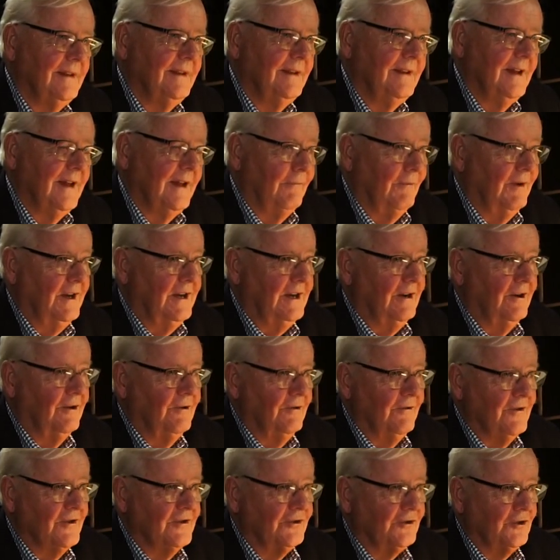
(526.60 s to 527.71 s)
And we
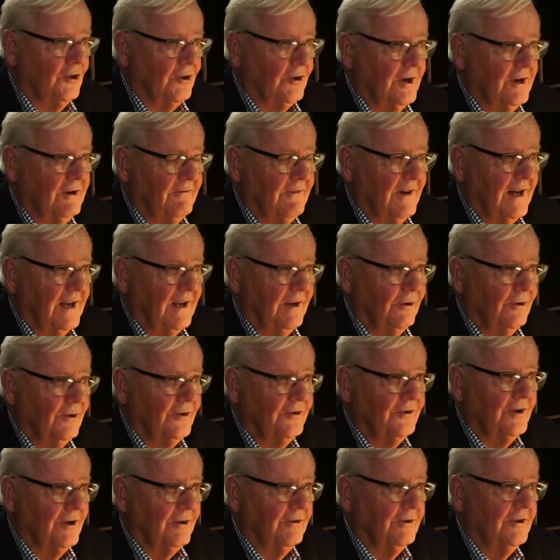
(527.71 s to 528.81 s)
know the story of our
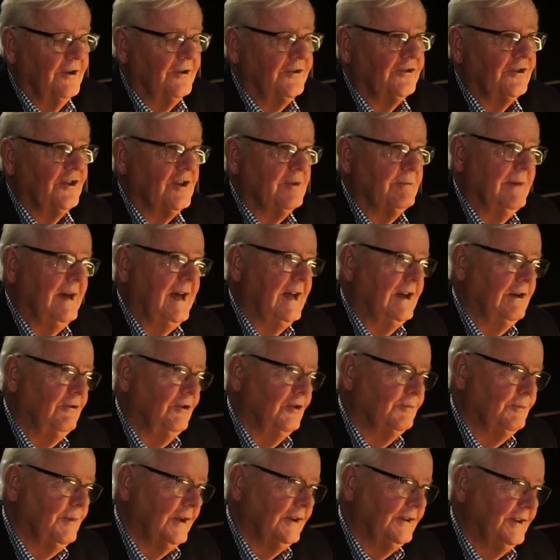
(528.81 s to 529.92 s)
Lord told us to the man who
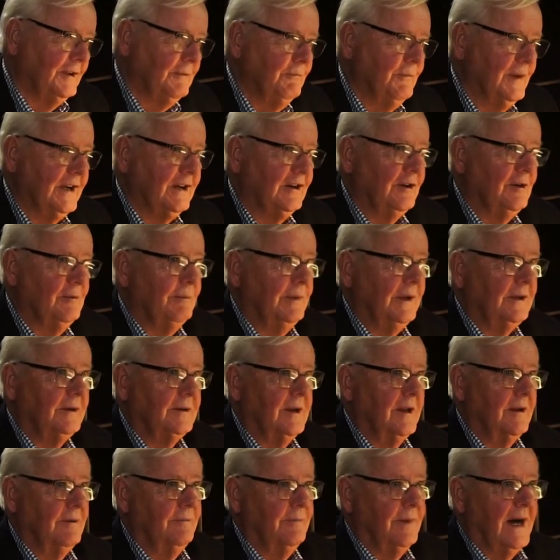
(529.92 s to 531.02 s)
was building bigger and
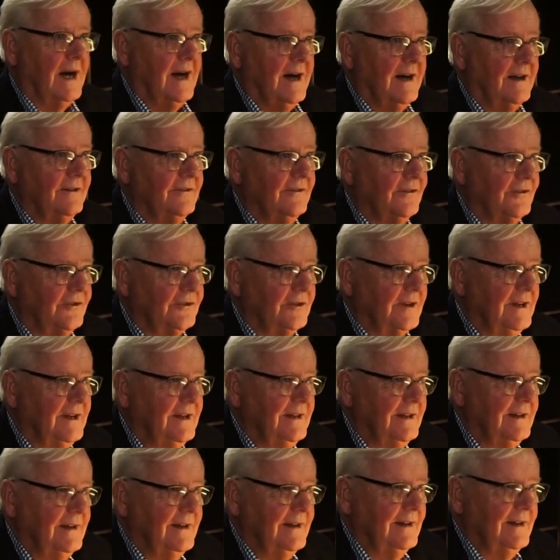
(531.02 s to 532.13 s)
bigger barns
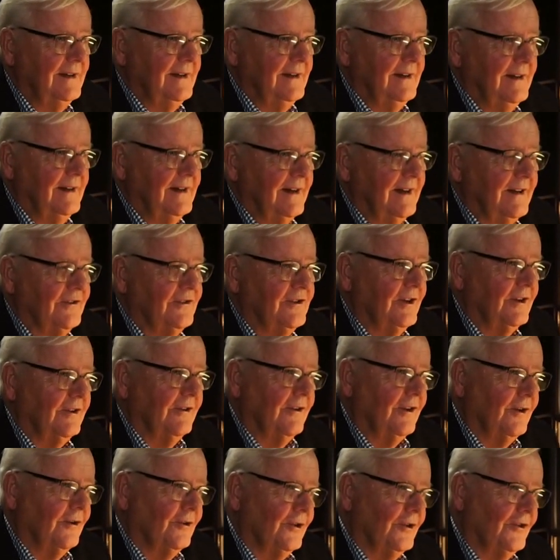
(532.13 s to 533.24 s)
until
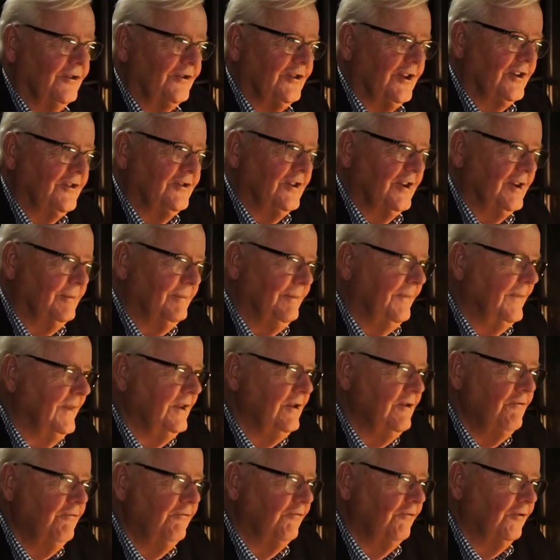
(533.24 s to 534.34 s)
the Lord said to him,
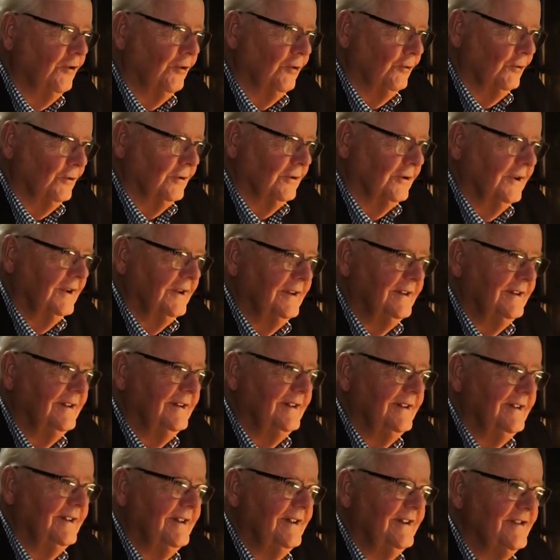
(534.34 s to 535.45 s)
You fool,
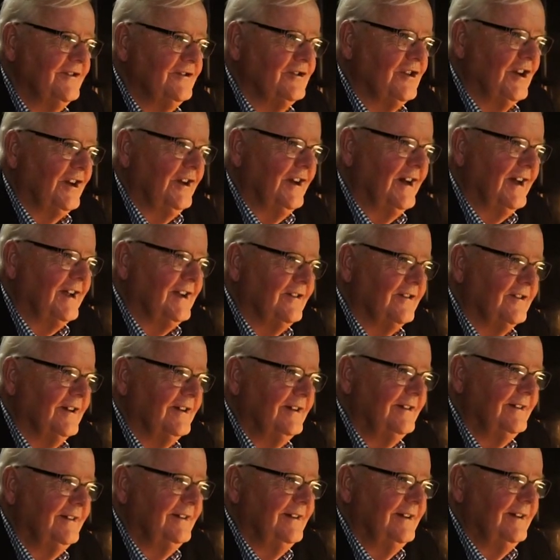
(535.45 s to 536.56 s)
tonight
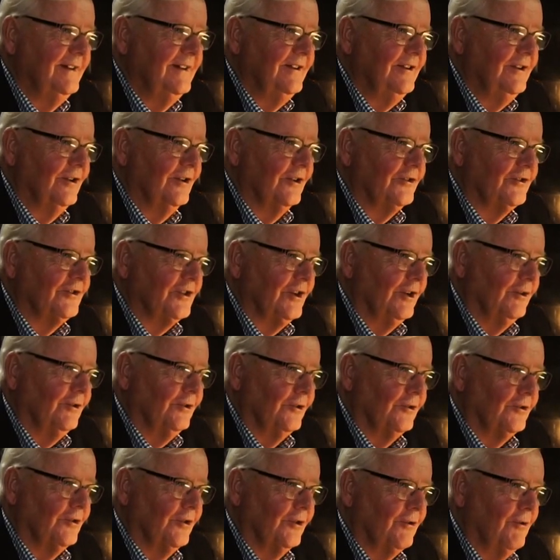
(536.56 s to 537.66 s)
your
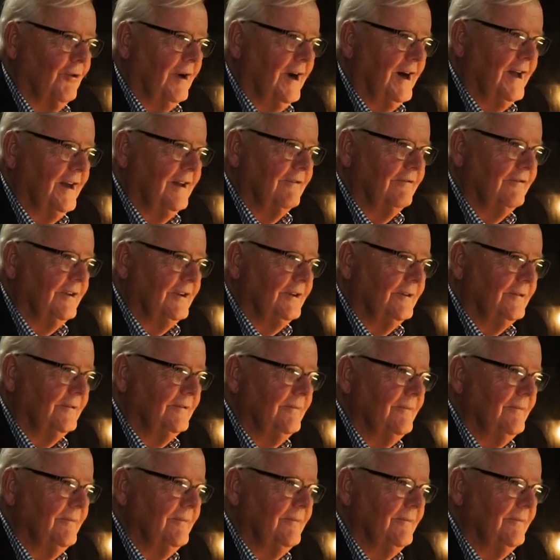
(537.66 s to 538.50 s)
soul's required of you.